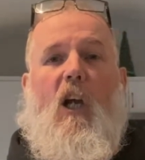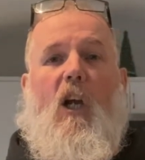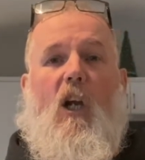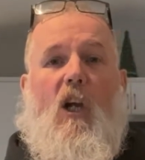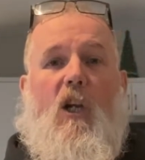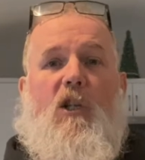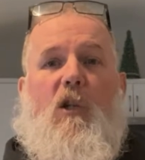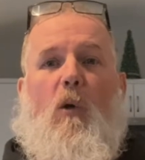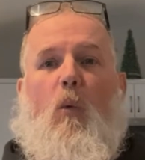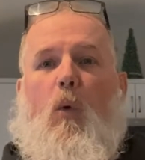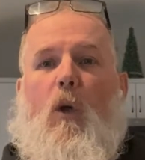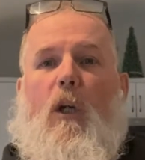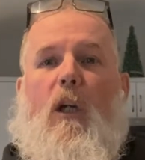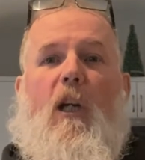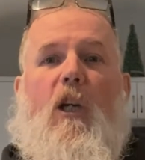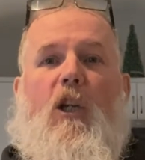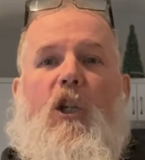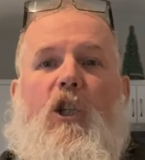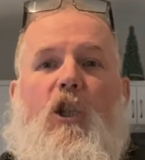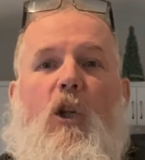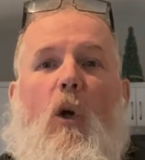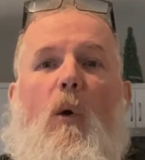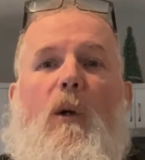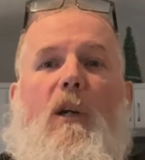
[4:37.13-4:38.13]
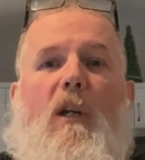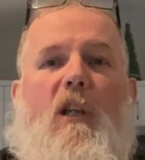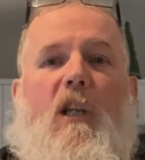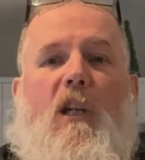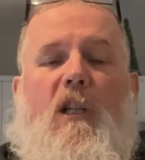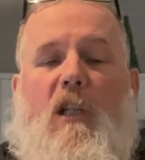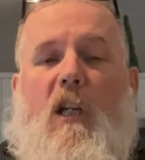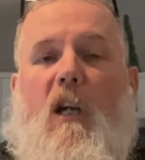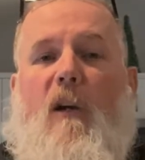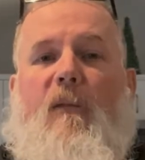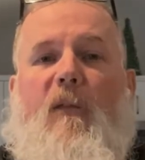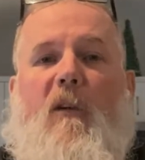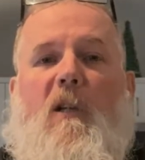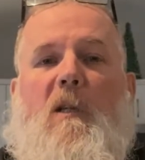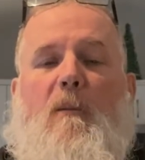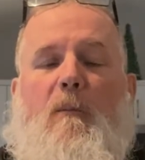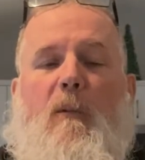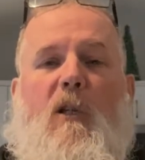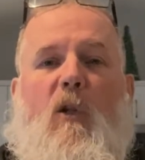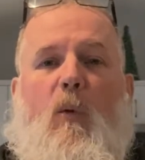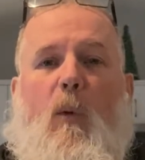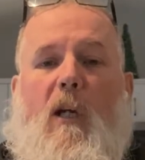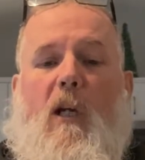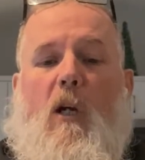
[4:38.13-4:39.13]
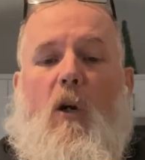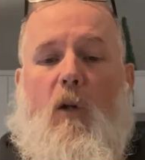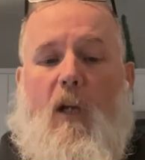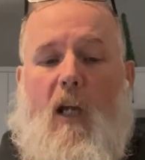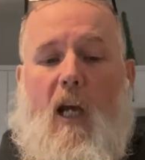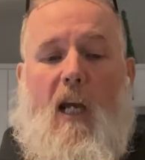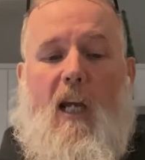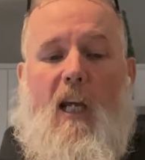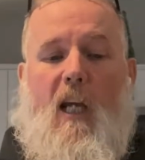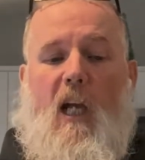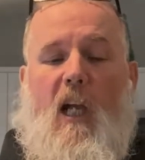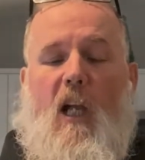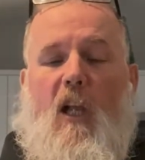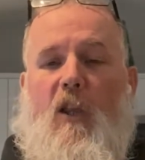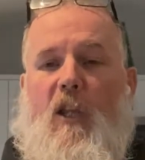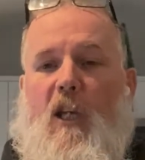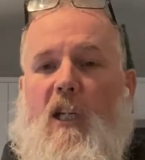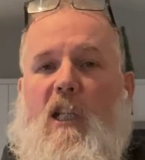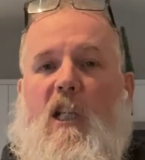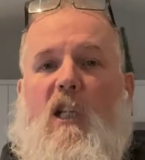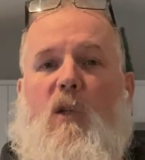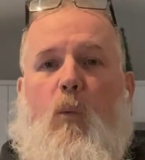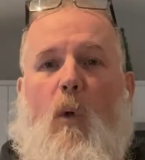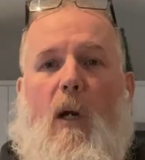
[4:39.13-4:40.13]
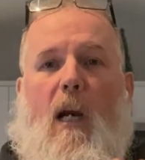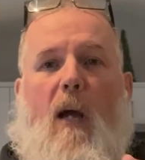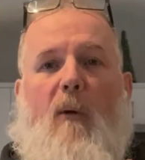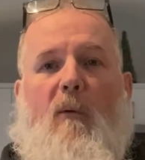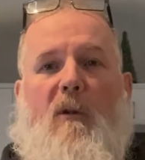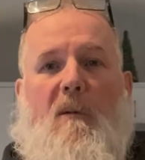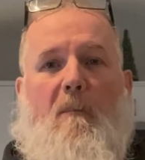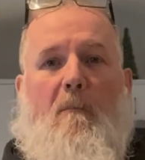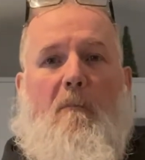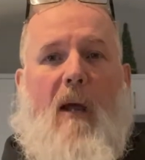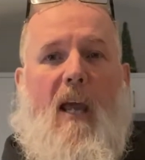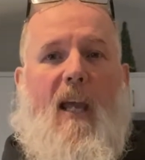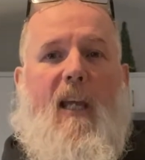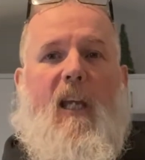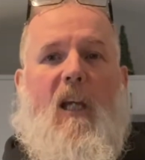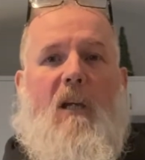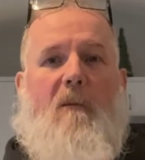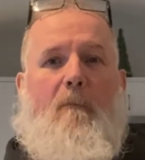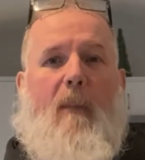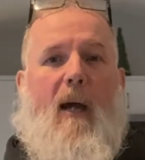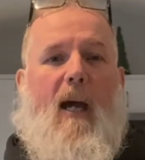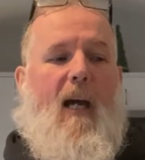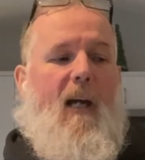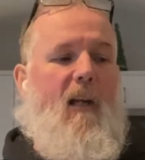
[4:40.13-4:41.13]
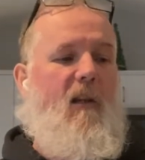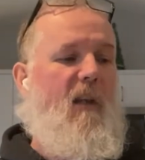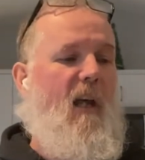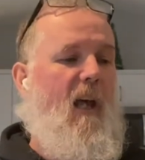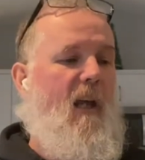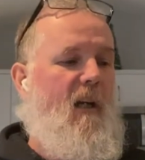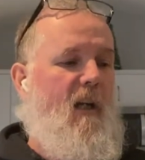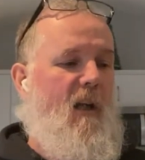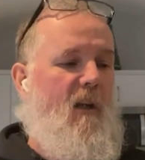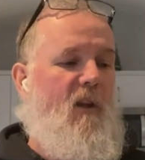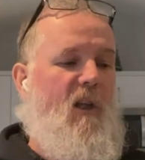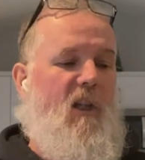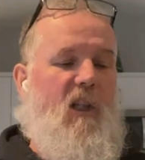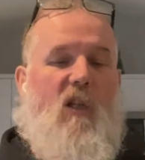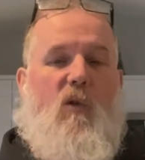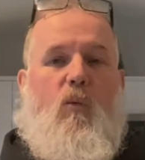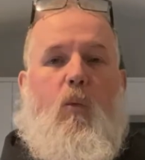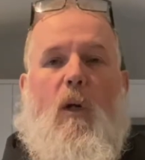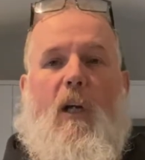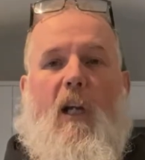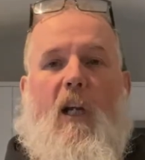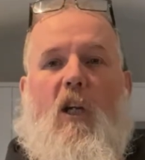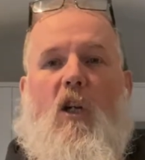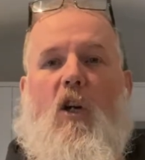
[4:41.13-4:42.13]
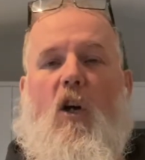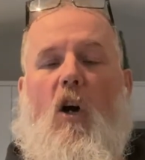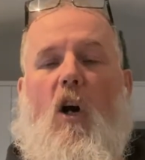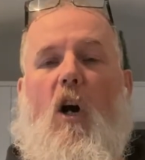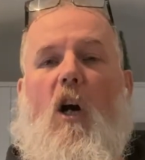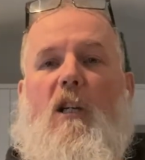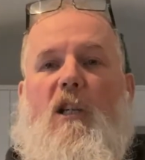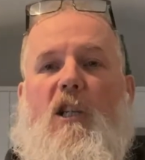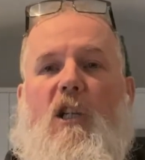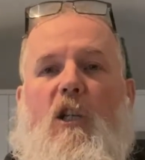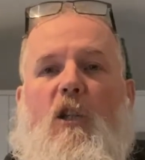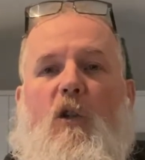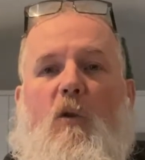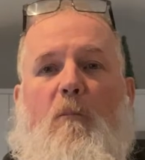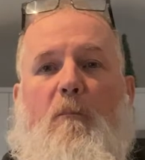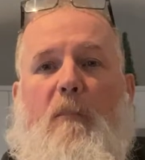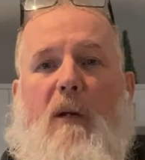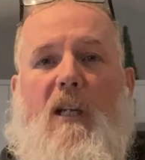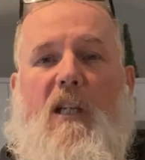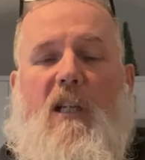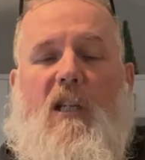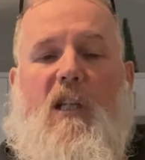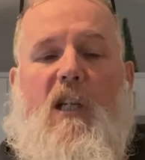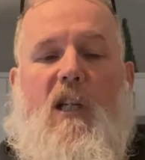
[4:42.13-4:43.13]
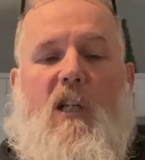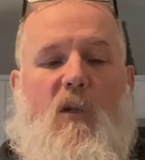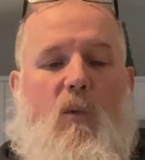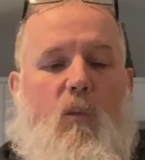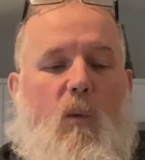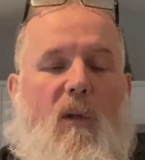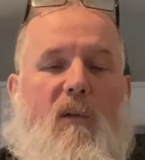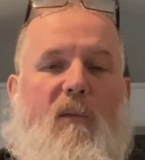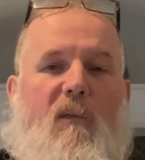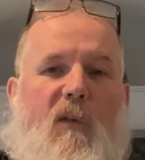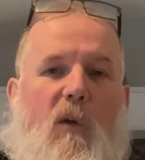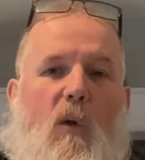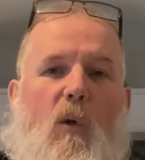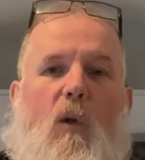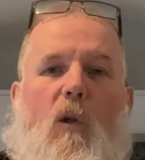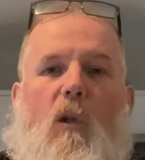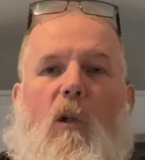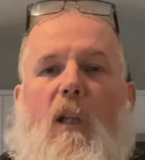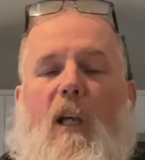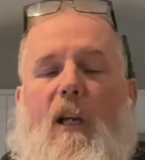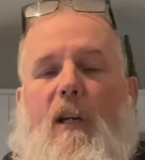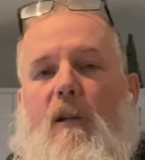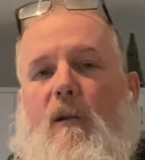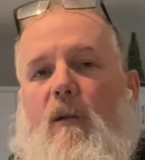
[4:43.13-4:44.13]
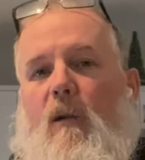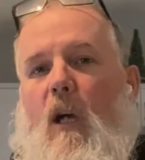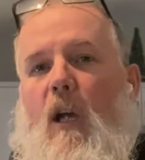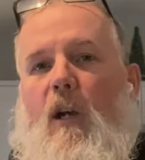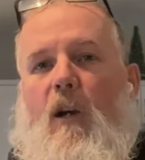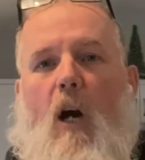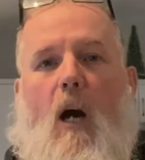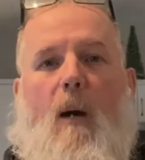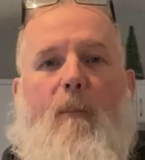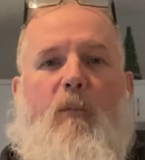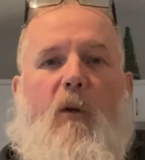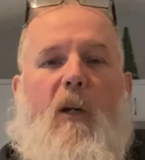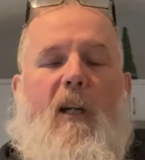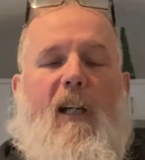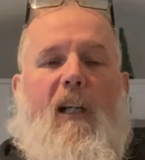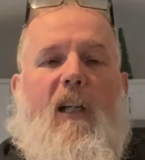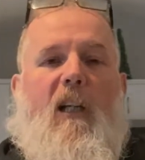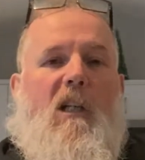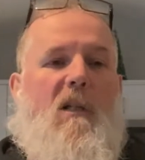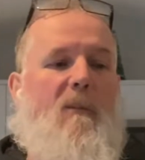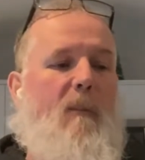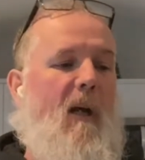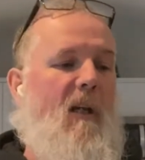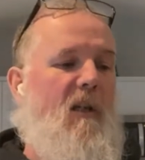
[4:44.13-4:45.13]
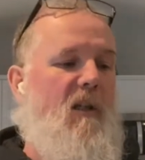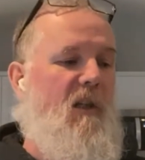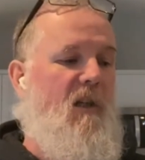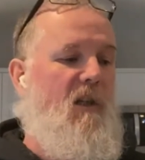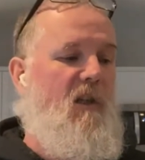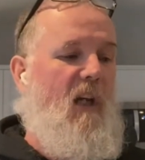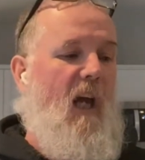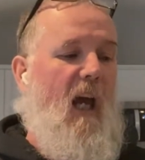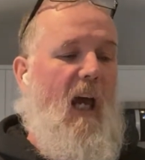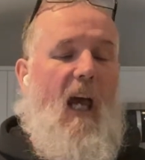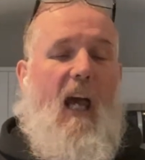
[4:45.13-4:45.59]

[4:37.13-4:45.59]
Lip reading: So we're going to show you the difference between, okay, this is what I was making back then, and this is what it cost to do business with fuel and operating expenses,